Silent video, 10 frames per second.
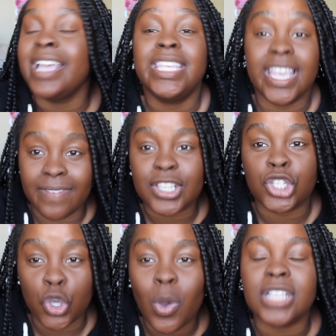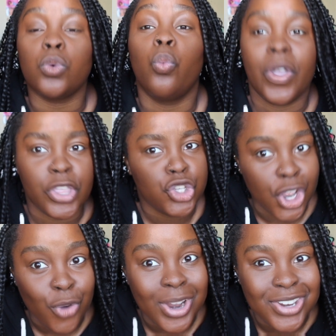Give it to us with
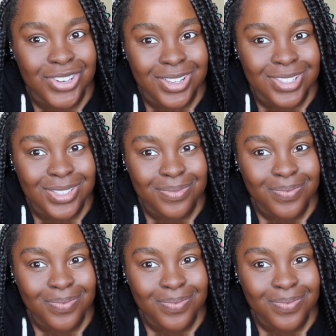Generations.